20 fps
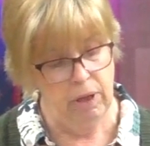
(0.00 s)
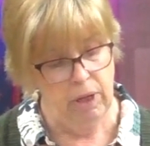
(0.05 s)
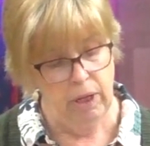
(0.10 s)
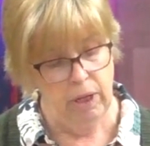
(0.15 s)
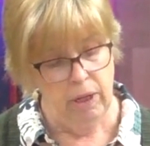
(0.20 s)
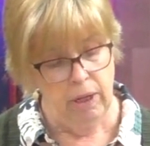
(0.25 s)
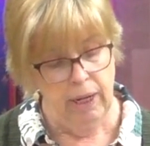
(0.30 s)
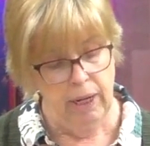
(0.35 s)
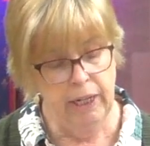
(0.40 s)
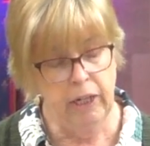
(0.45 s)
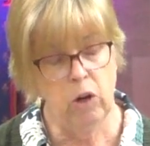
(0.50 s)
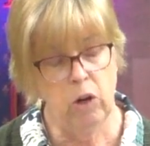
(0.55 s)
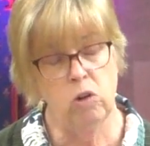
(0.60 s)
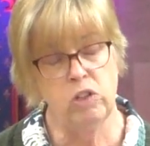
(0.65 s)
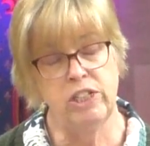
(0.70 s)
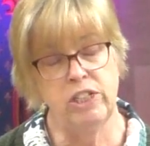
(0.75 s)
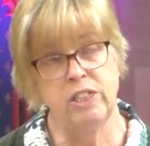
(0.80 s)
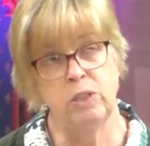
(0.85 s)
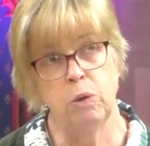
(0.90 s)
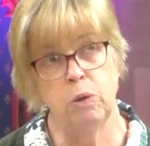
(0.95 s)
And God
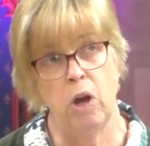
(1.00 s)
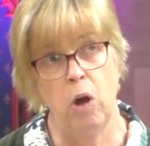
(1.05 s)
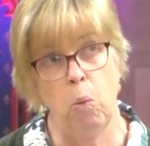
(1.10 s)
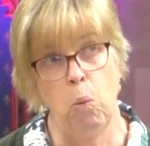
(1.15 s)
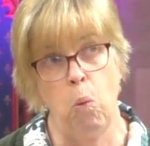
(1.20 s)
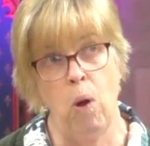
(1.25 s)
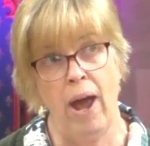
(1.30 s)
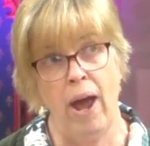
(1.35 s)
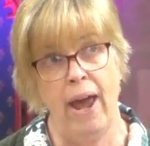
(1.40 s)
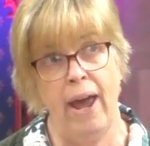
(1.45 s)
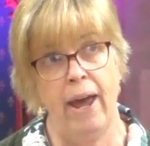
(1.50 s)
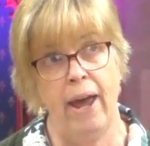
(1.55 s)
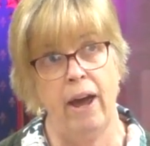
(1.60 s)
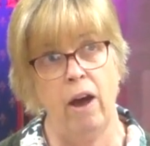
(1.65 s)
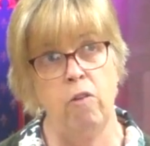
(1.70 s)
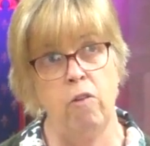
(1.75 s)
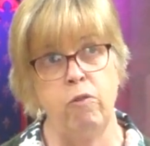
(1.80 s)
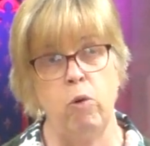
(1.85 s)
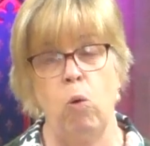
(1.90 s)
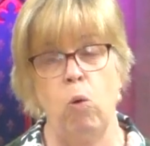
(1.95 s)
is aware
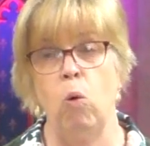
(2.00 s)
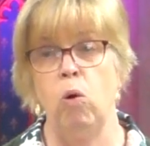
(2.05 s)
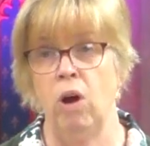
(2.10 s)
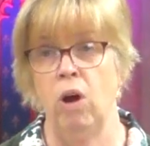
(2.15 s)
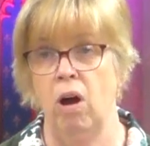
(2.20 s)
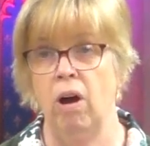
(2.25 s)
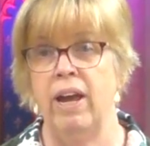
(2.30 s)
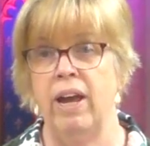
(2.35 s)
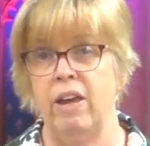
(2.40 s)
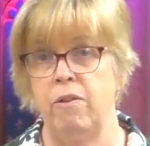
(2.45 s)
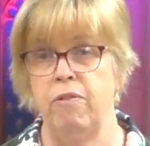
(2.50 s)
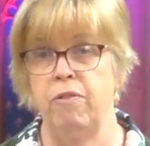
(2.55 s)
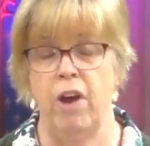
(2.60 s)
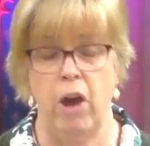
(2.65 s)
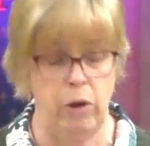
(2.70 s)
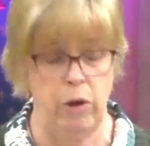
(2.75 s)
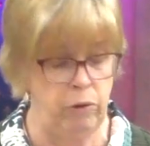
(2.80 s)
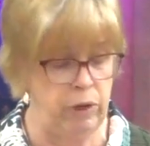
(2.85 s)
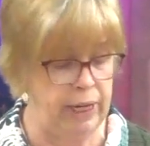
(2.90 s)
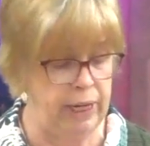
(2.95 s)
of all our
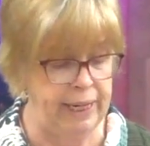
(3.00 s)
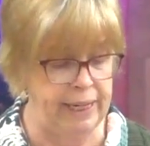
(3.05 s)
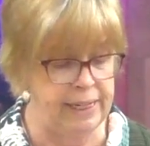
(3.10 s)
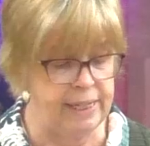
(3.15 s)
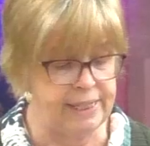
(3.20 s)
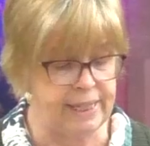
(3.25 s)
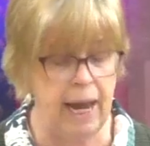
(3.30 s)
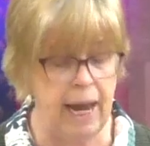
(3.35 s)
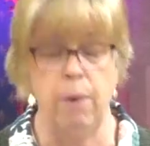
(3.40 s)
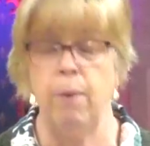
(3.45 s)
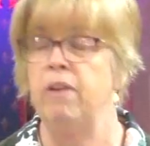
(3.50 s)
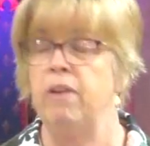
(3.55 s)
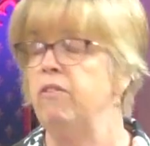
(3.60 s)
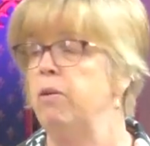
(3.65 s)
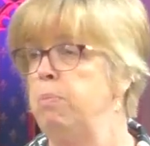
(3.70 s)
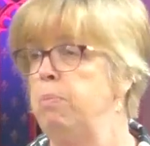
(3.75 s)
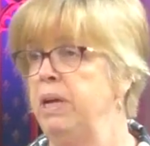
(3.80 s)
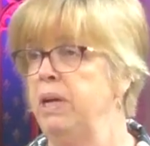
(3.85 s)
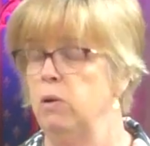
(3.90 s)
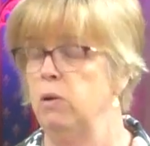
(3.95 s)
if-onlys, however
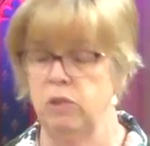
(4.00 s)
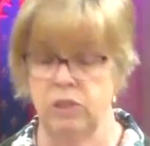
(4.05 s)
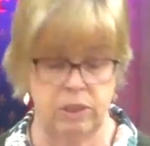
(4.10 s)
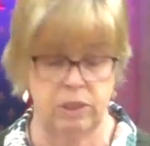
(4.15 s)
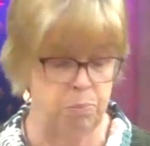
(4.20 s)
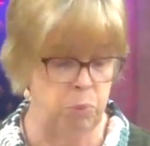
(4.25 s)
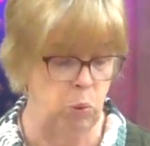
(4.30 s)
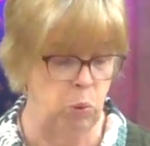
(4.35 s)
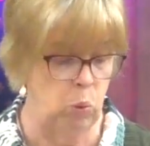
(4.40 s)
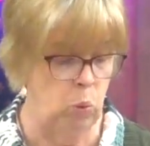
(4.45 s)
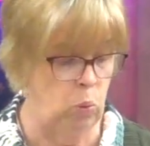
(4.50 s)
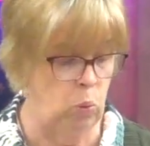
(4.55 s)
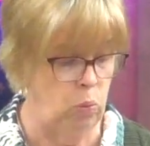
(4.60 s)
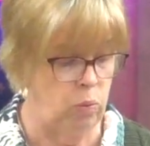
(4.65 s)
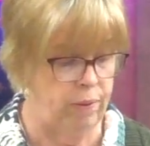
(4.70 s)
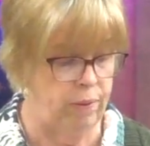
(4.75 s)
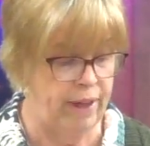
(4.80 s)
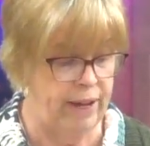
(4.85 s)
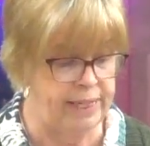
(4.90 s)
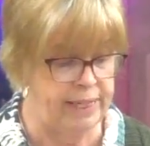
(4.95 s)
big or small
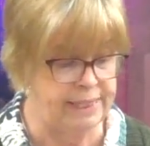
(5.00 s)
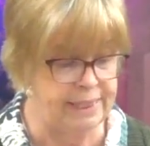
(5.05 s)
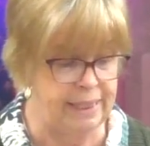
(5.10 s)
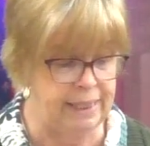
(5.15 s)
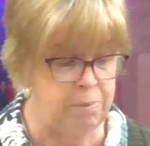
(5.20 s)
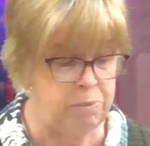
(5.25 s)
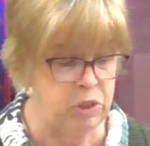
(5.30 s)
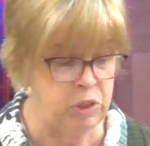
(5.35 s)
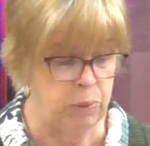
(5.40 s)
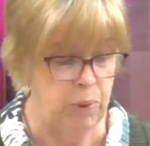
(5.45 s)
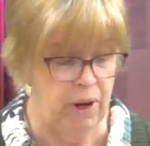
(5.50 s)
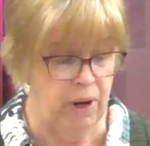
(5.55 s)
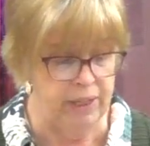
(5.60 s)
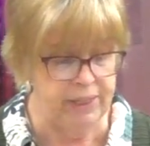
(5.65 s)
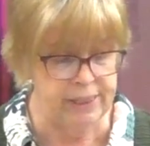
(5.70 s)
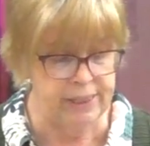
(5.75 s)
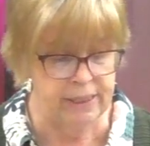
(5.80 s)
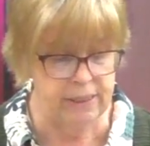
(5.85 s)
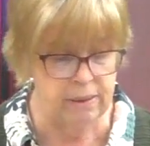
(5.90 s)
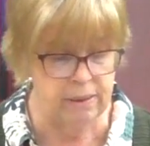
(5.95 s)
they seem to us.